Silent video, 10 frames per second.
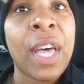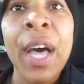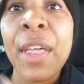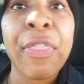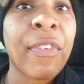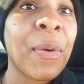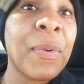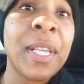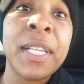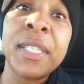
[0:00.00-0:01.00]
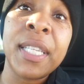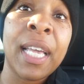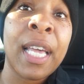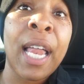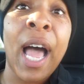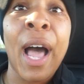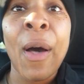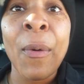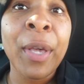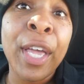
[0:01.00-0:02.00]
cutthroatness and
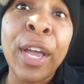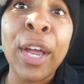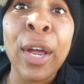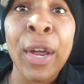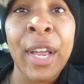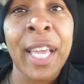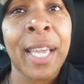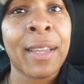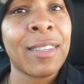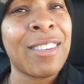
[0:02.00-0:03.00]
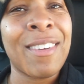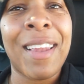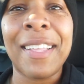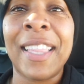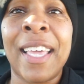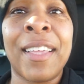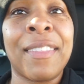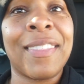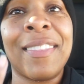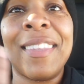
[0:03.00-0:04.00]
I don't care, and you know, like that.
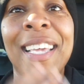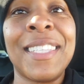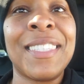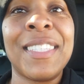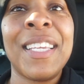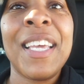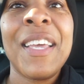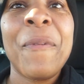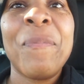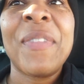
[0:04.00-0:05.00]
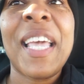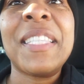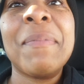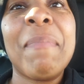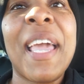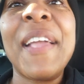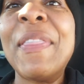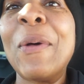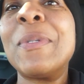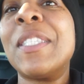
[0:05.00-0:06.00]
It's made
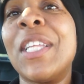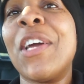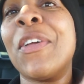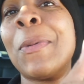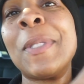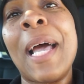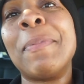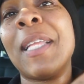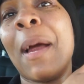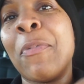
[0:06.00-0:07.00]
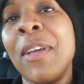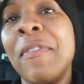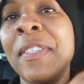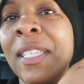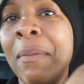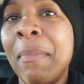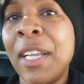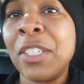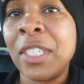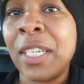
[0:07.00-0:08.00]
those stereotypes that I previously
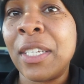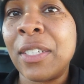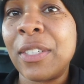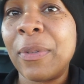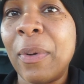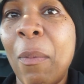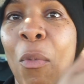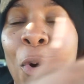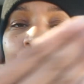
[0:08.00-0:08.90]
mentioned more